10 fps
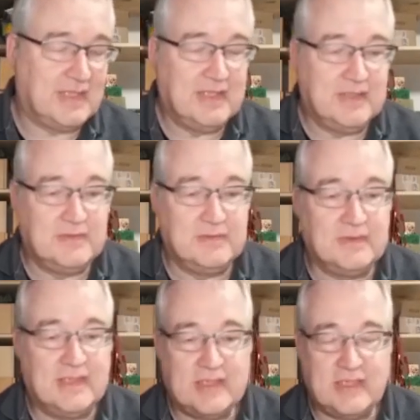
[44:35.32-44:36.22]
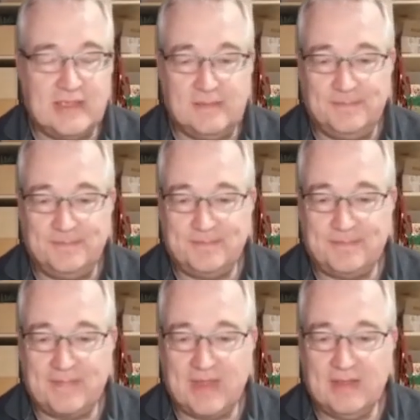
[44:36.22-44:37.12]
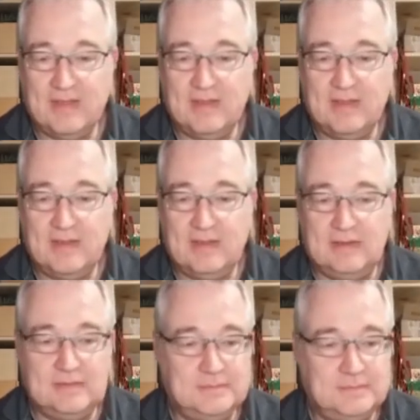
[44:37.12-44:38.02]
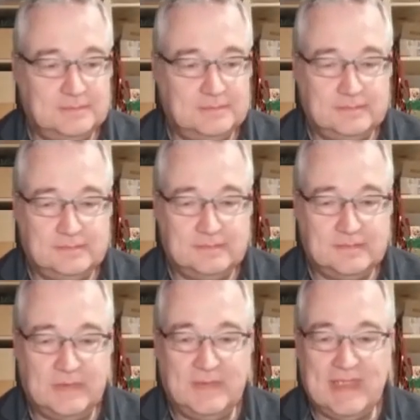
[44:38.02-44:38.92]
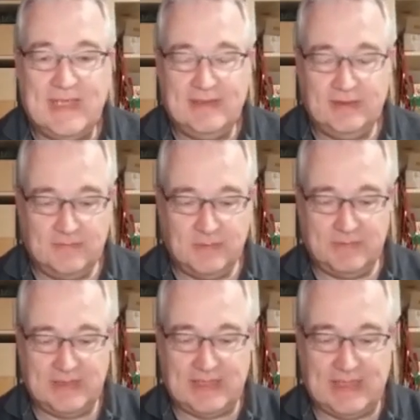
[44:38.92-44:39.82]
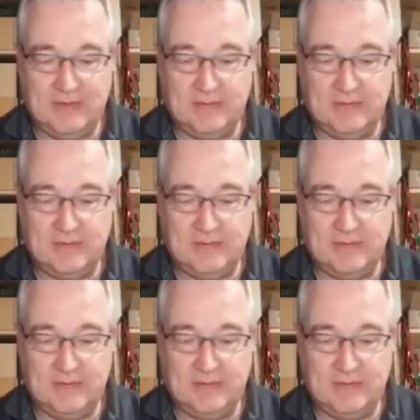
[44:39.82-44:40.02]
do another shell. What we can do